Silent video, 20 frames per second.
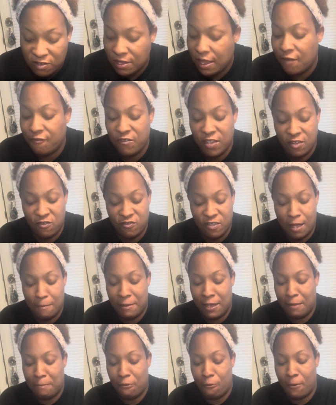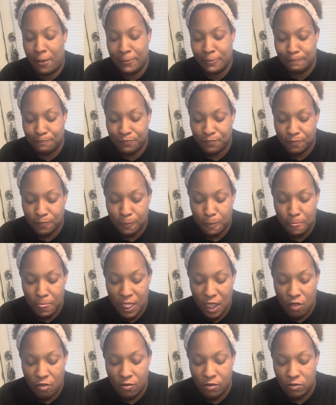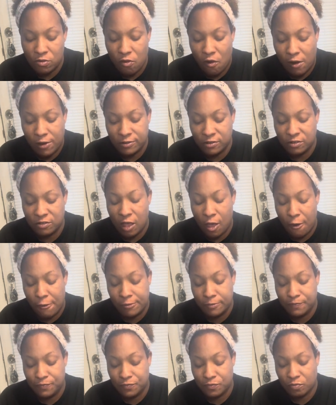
I finish that bad boy. So,